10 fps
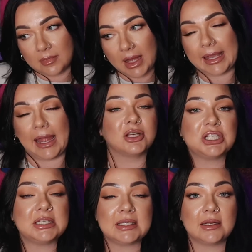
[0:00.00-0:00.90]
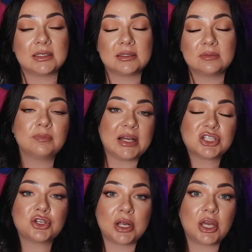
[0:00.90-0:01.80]
again, she's in a
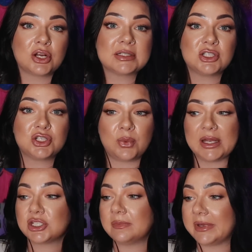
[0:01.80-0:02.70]
much trickier situation